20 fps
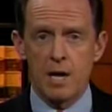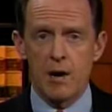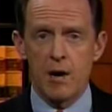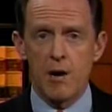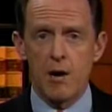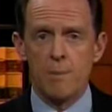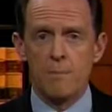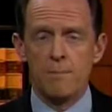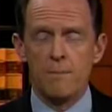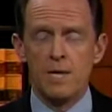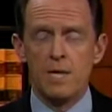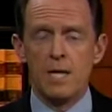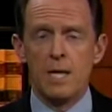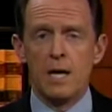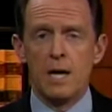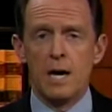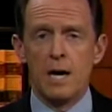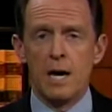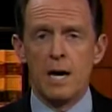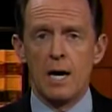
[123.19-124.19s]
harm.
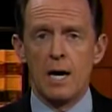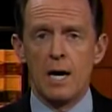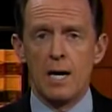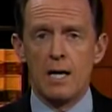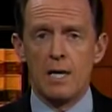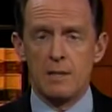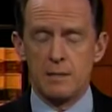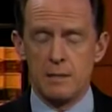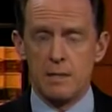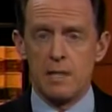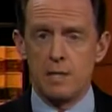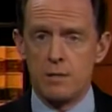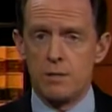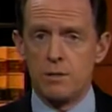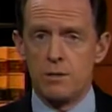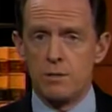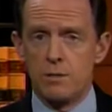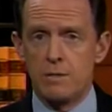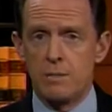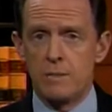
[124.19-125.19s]
Uh, it, it
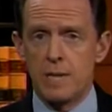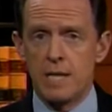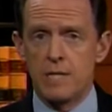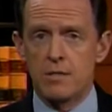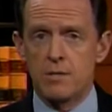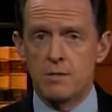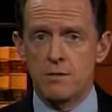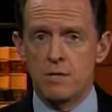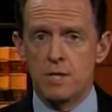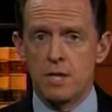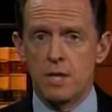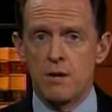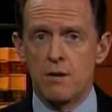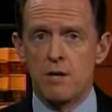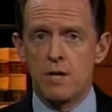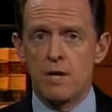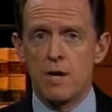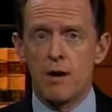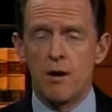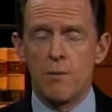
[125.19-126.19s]
could do some national
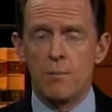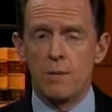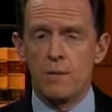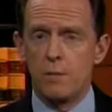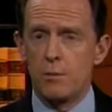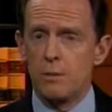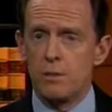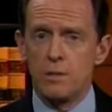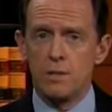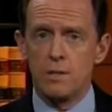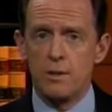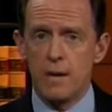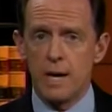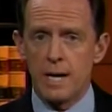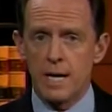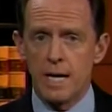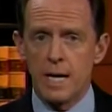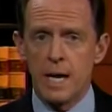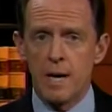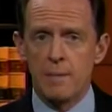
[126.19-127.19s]
security harm, but it wouldn't do
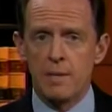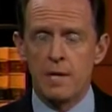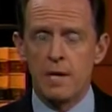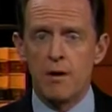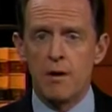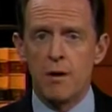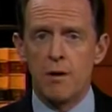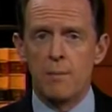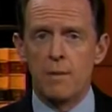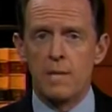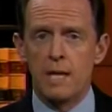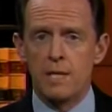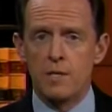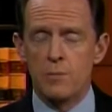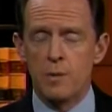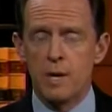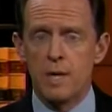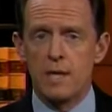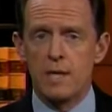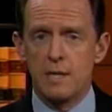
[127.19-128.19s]
economic harm. And
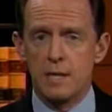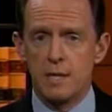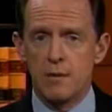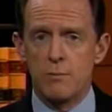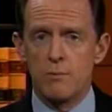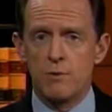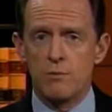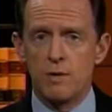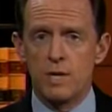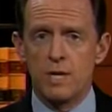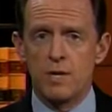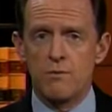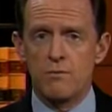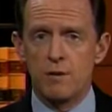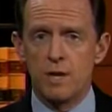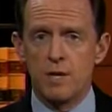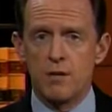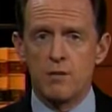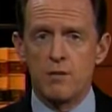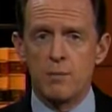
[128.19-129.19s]
that's why I think we
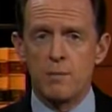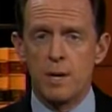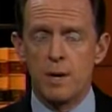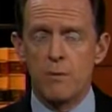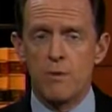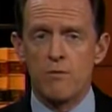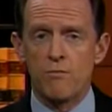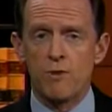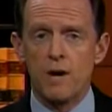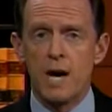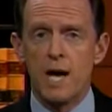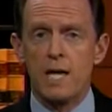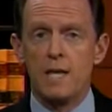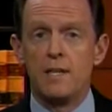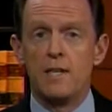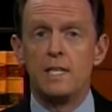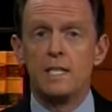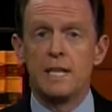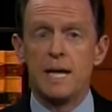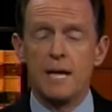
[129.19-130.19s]
reconfigure them and we're fine.
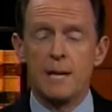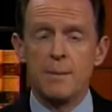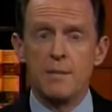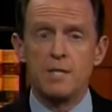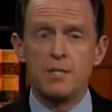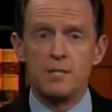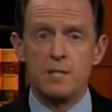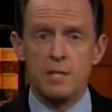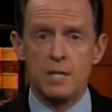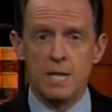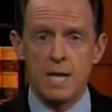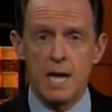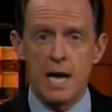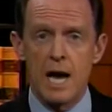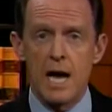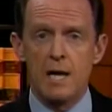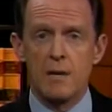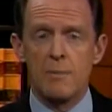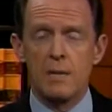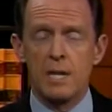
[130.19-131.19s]
The damage to the
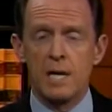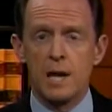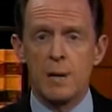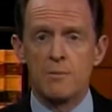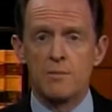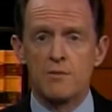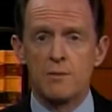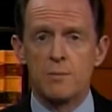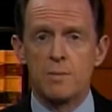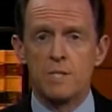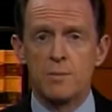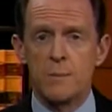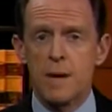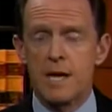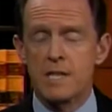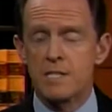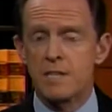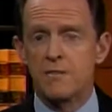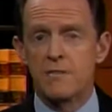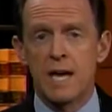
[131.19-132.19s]
economy comes from this
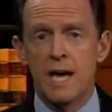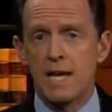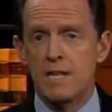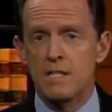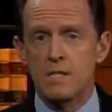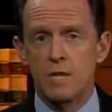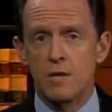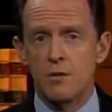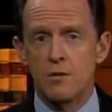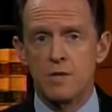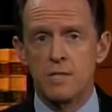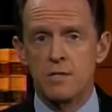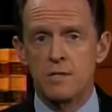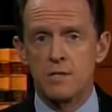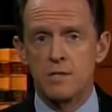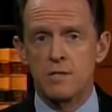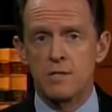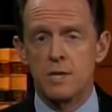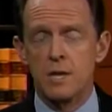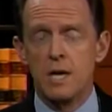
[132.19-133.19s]
massive tax increases
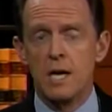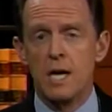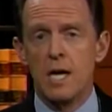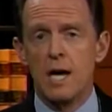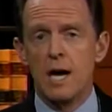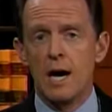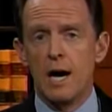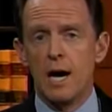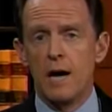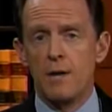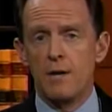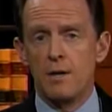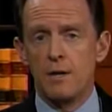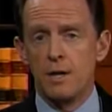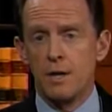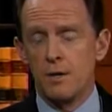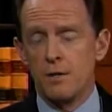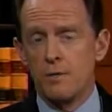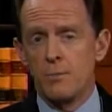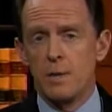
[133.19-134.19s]
prices. Uh, you
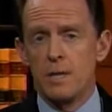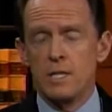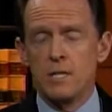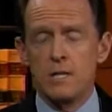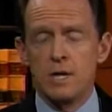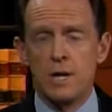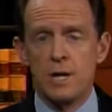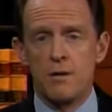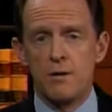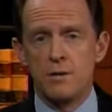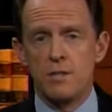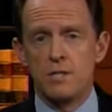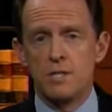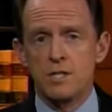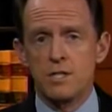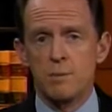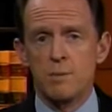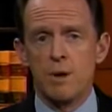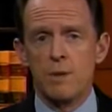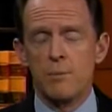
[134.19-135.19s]
know, you mentioned, I heard
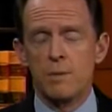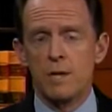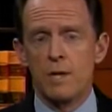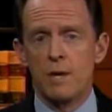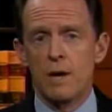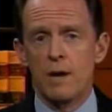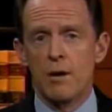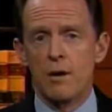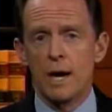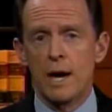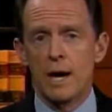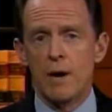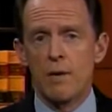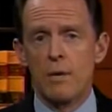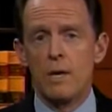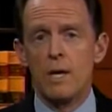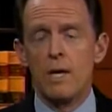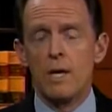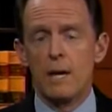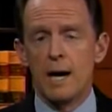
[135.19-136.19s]
just a moment ago,
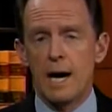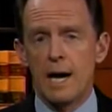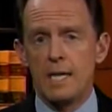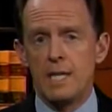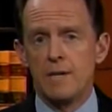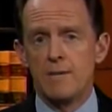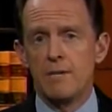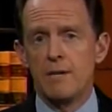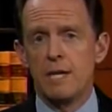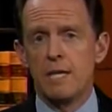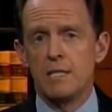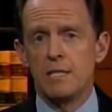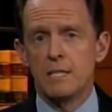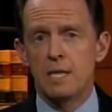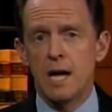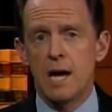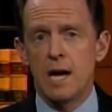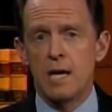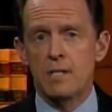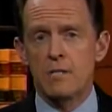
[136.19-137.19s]
how high dividend
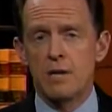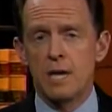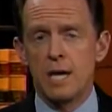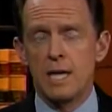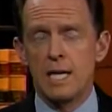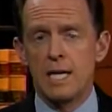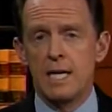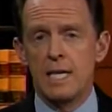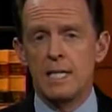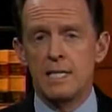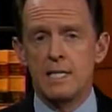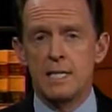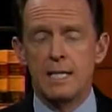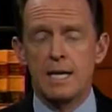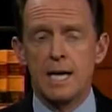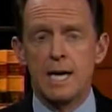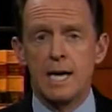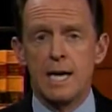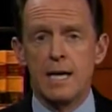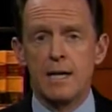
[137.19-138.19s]
stocks are getting hit
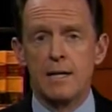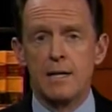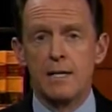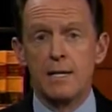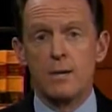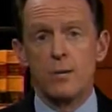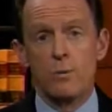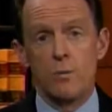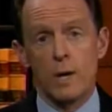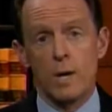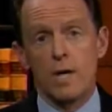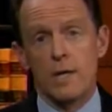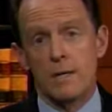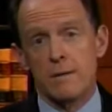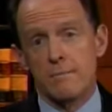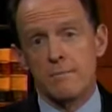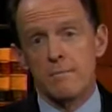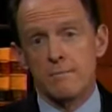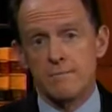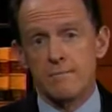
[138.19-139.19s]
today. Right.
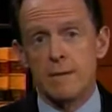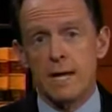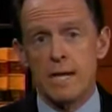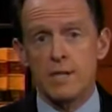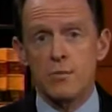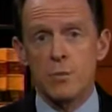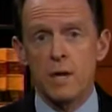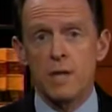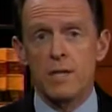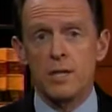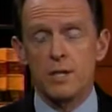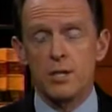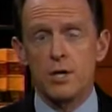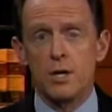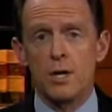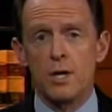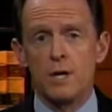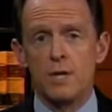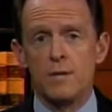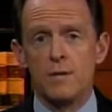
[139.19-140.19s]
Well, as well they
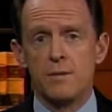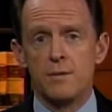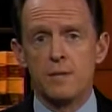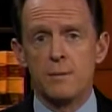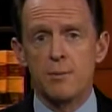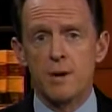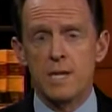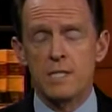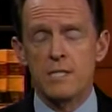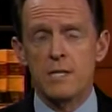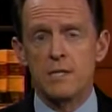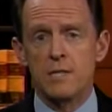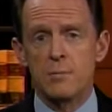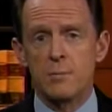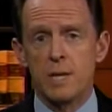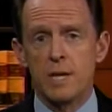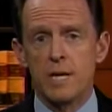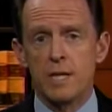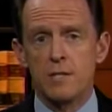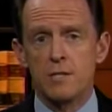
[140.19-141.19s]
should, the president's
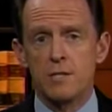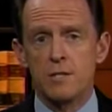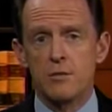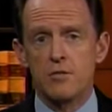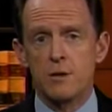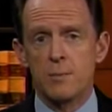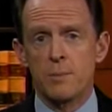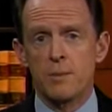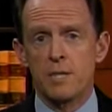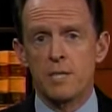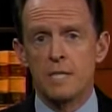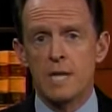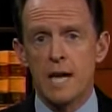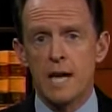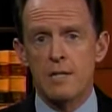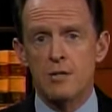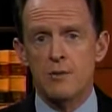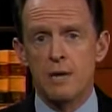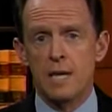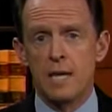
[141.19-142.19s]
plan is to triple the
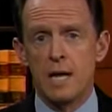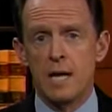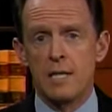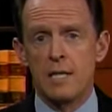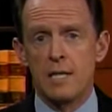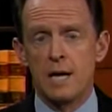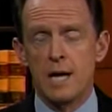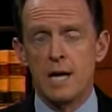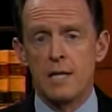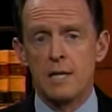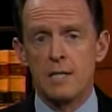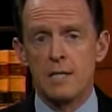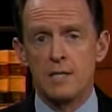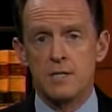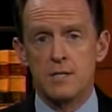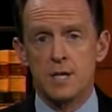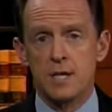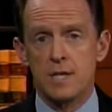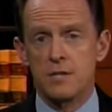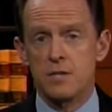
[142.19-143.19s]
tax rate on, on
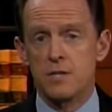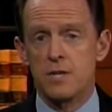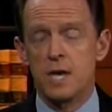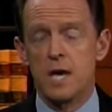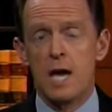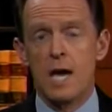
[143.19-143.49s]
these things.